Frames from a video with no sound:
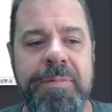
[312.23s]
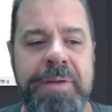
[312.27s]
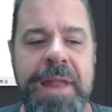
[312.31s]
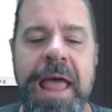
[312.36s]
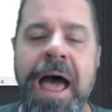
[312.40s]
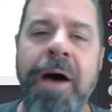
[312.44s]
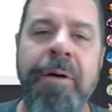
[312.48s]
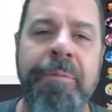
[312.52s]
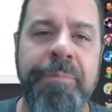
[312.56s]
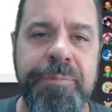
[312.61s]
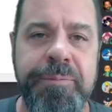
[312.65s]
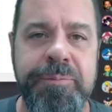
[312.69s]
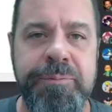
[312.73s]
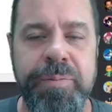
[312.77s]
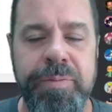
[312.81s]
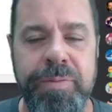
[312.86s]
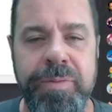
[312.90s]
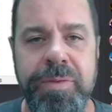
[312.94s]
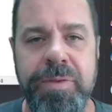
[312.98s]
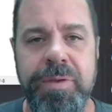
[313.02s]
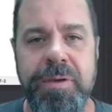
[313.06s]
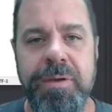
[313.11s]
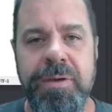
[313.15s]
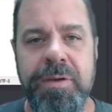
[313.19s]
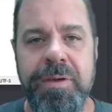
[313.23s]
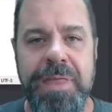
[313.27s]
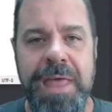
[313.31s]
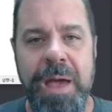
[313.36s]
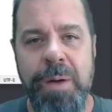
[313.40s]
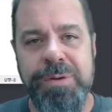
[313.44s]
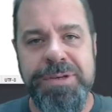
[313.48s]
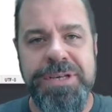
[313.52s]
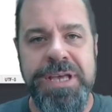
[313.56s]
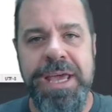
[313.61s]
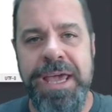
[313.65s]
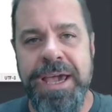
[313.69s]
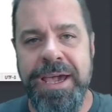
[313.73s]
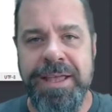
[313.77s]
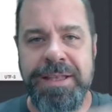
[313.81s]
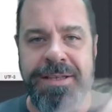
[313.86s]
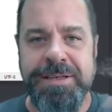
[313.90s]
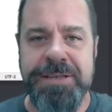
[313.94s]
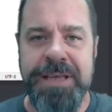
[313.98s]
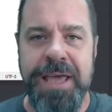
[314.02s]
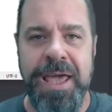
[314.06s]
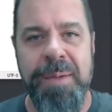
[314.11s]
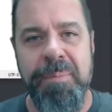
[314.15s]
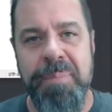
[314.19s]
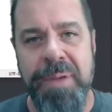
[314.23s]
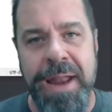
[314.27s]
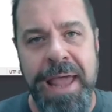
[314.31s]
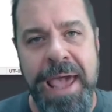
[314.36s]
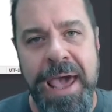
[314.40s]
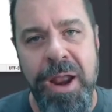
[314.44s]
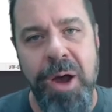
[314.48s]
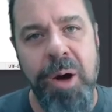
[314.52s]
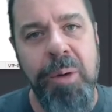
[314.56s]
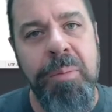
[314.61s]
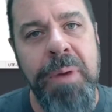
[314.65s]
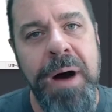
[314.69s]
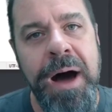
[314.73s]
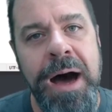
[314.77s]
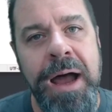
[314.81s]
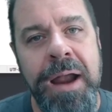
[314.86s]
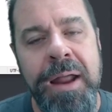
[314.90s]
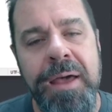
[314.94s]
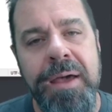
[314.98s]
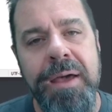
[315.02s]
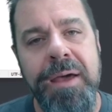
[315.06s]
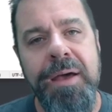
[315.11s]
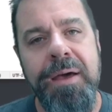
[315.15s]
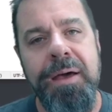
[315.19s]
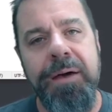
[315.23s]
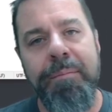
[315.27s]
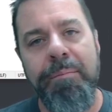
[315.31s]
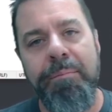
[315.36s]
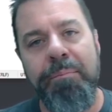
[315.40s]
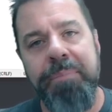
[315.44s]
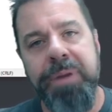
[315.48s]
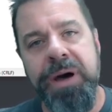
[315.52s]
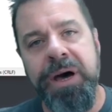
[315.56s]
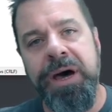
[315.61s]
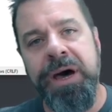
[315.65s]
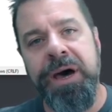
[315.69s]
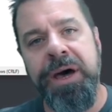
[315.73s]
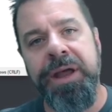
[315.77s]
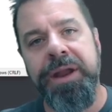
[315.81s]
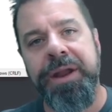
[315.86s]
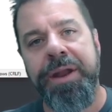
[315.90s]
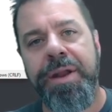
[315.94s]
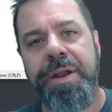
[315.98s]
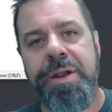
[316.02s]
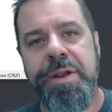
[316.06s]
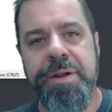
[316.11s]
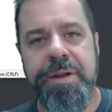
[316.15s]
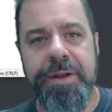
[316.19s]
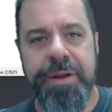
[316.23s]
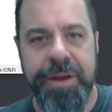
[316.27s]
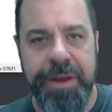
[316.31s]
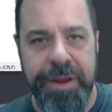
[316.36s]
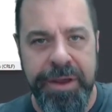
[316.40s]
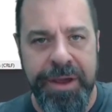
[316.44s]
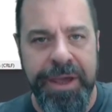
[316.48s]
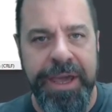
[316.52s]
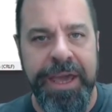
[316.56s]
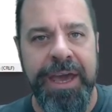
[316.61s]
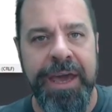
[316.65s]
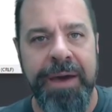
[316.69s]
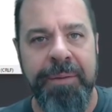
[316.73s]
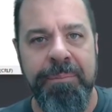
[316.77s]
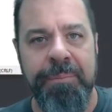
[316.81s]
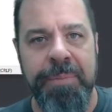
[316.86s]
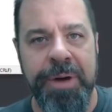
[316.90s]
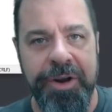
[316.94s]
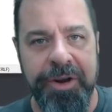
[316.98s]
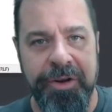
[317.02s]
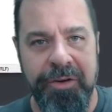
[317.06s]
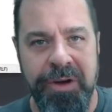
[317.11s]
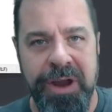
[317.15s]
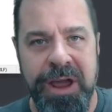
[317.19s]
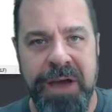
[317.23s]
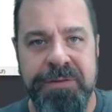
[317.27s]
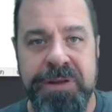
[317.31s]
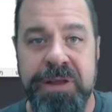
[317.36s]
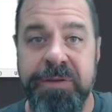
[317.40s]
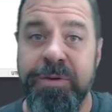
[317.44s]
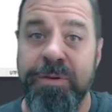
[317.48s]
Now, that was Higgins and Banano Bot, but you get my drift.